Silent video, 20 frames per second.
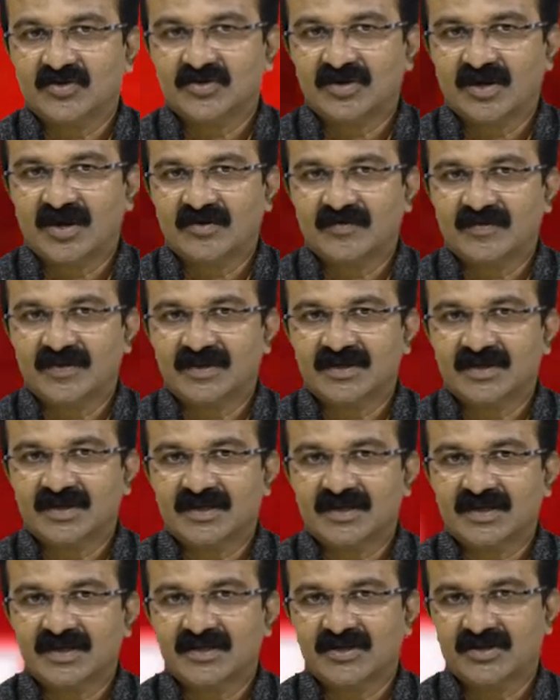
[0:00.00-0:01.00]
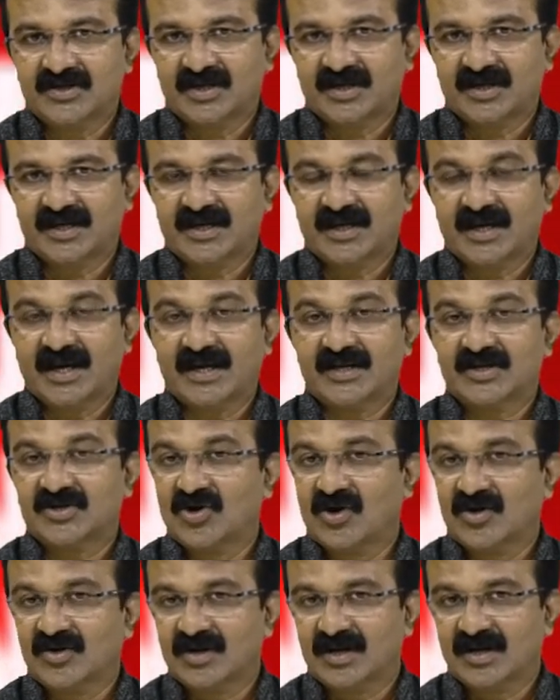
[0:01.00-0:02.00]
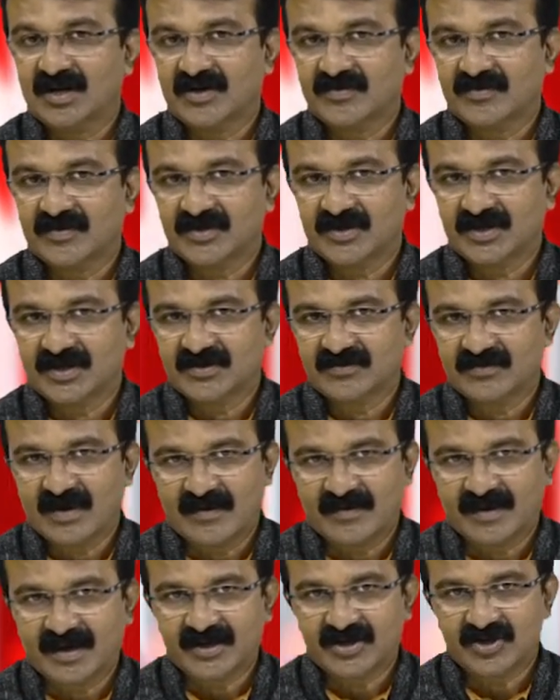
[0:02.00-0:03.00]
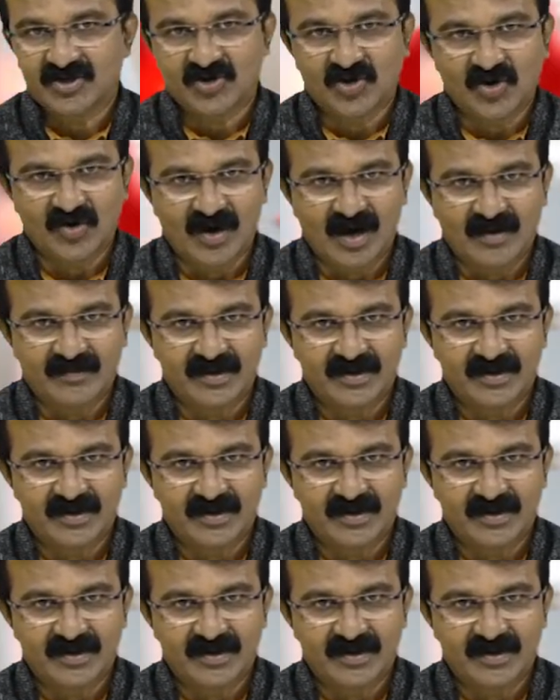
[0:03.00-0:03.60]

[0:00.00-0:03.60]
godown business in the city, had gone along with his family to Goa